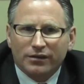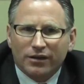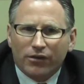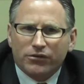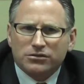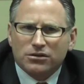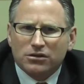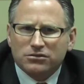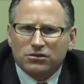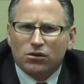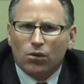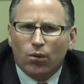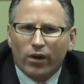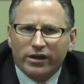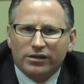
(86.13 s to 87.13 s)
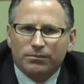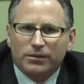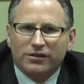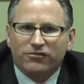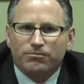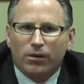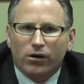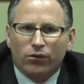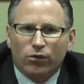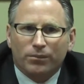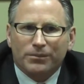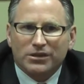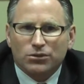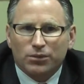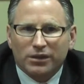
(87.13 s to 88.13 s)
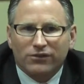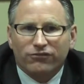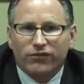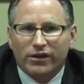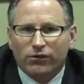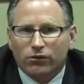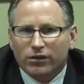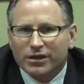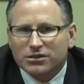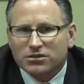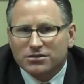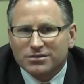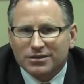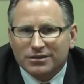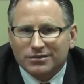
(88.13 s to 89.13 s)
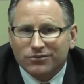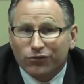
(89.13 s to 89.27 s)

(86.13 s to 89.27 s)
Now, there's also quite a bit of borrowing between federal agencies.